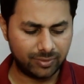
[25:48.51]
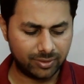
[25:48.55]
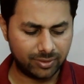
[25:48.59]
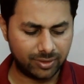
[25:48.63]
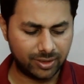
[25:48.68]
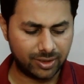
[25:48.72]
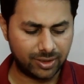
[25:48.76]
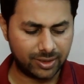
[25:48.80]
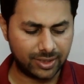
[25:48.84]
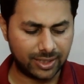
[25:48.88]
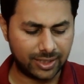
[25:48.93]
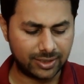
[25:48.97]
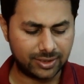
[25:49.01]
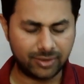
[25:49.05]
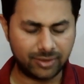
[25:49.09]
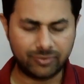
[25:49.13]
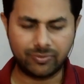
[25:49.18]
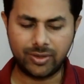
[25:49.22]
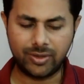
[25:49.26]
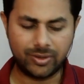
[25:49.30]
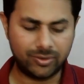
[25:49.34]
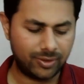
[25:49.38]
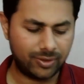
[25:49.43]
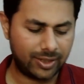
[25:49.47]
Theta is
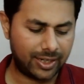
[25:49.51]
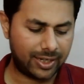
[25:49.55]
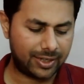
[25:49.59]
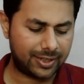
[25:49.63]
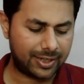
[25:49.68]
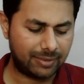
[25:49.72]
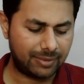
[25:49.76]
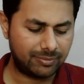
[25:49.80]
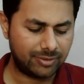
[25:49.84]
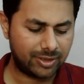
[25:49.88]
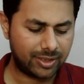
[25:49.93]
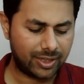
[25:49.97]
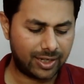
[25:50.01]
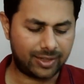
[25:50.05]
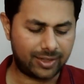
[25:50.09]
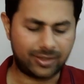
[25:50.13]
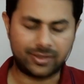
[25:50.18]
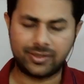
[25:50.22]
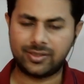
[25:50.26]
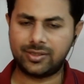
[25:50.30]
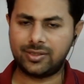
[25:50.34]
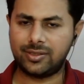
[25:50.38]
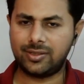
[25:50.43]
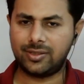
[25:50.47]
equal to k times
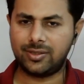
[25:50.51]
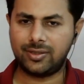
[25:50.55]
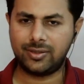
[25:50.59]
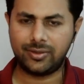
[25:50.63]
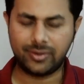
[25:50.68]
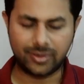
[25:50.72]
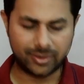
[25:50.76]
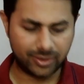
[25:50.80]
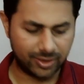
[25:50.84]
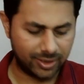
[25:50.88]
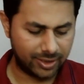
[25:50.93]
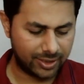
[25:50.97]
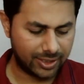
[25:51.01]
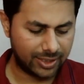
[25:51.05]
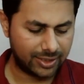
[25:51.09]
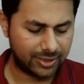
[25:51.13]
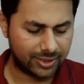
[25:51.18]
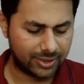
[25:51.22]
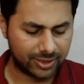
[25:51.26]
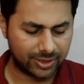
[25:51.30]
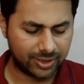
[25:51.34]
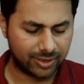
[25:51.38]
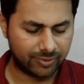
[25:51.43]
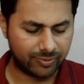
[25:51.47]
x, or theta is
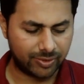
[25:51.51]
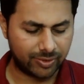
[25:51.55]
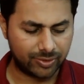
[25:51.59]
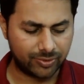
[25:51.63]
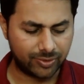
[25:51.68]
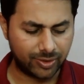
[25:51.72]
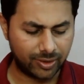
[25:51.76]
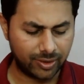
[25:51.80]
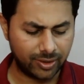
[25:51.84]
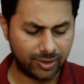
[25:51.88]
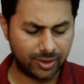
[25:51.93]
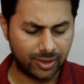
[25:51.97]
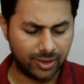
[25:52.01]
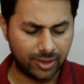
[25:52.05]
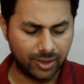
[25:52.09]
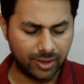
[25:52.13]
just equal to what?